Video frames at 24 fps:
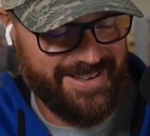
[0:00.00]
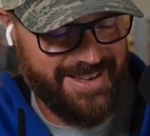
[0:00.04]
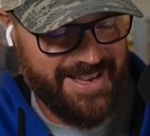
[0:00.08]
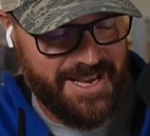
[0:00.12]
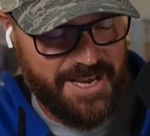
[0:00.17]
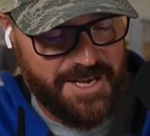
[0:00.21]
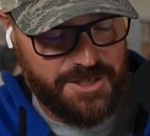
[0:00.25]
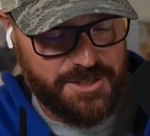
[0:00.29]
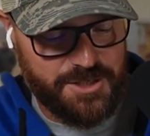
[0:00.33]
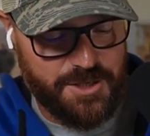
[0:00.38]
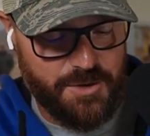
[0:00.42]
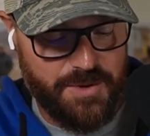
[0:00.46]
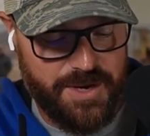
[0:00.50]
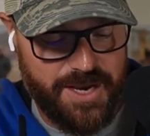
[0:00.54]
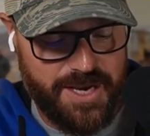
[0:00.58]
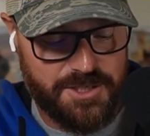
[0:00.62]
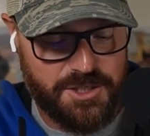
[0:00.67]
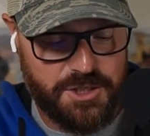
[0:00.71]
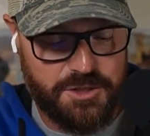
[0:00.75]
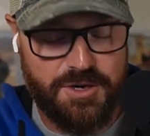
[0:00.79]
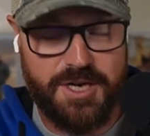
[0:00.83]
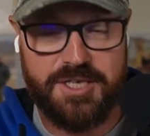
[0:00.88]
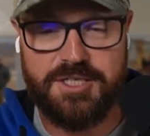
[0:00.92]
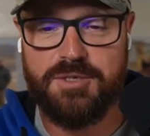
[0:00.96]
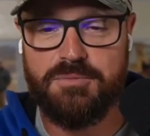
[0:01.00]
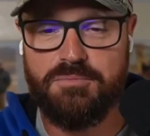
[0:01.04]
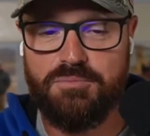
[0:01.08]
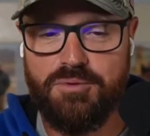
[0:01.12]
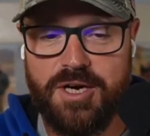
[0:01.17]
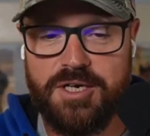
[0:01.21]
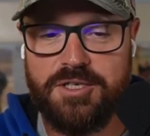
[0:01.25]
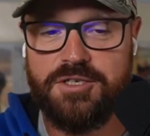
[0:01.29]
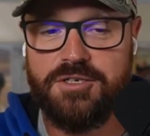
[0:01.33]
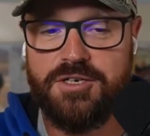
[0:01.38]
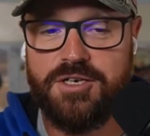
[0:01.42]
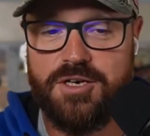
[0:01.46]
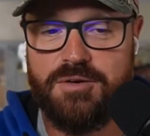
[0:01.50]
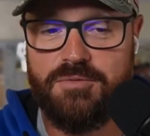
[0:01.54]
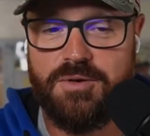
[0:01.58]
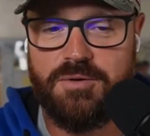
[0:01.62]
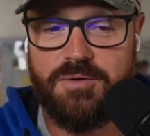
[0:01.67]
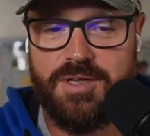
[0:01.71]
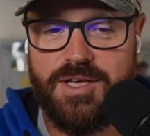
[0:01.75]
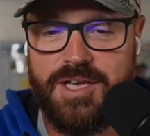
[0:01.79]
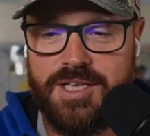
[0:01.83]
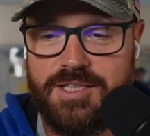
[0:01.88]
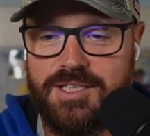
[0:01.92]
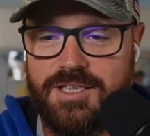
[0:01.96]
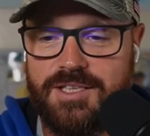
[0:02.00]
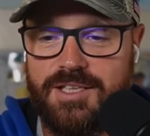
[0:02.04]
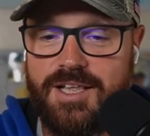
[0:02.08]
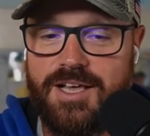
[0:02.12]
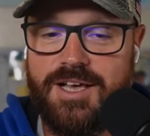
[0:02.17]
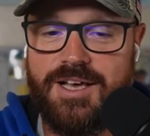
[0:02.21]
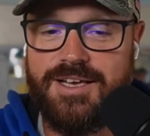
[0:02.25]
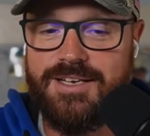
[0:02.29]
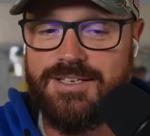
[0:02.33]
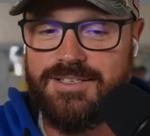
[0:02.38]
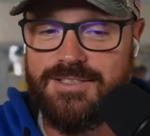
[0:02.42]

So we got stress and pressure here when we hit the line.